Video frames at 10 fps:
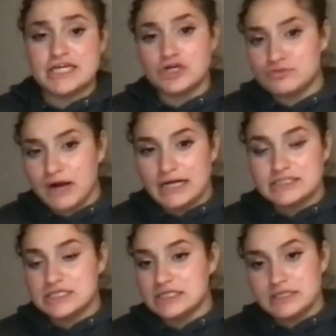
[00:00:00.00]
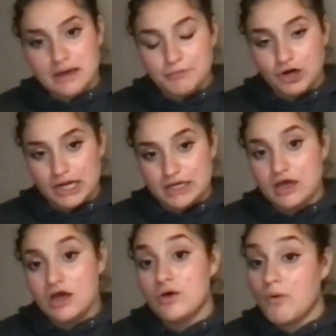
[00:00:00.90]
the correct numbering
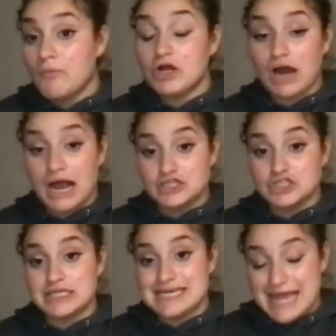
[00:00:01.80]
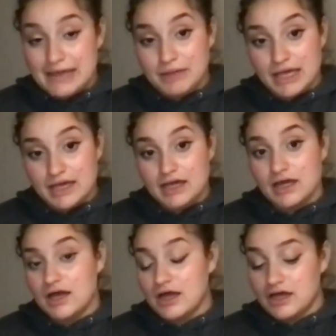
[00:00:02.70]
when we are actually naming
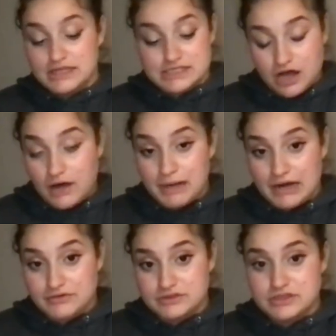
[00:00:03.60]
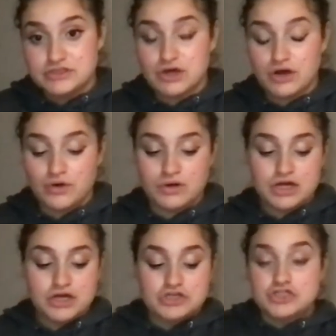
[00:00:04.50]
this compound. So
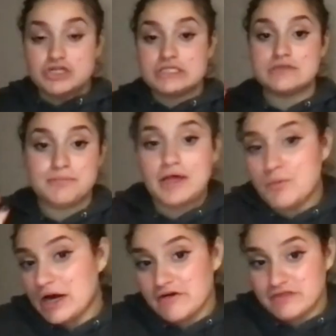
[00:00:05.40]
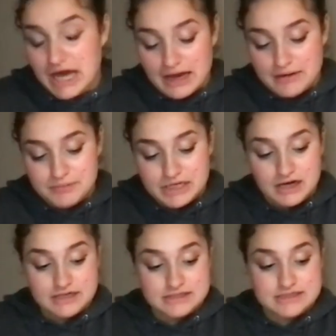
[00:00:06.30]
just be aware of that,
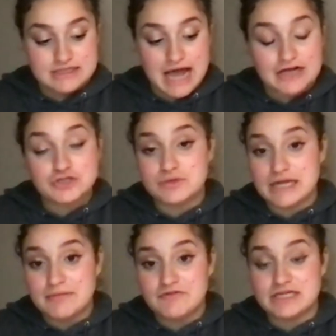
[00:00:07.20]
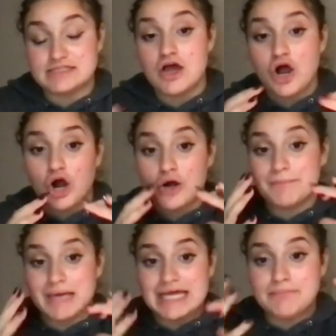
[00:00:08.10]
because the actual name of this, our
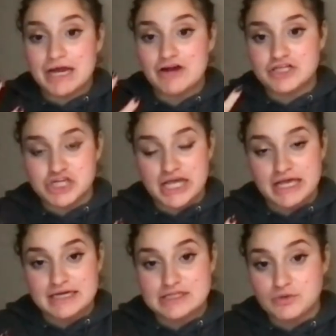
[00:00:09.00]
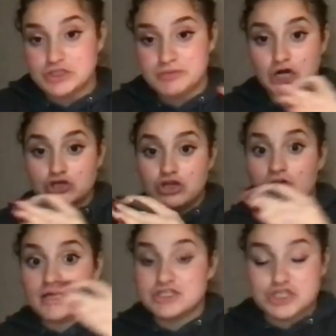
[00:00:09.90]
main parent chain, is going to be our
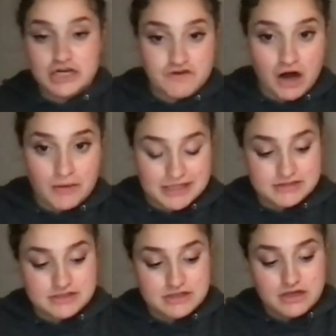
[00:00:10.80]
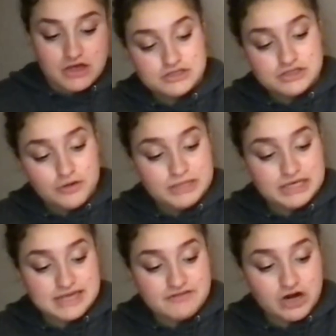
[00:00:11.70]
longest chain of carbons. So
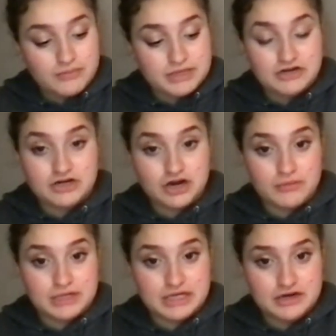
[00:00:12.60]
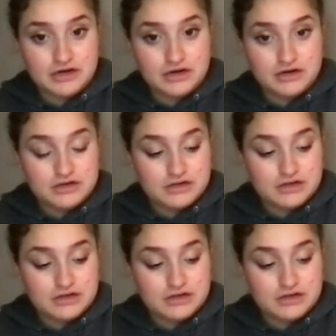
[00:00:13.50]
because I have a carbon here and a carbon here,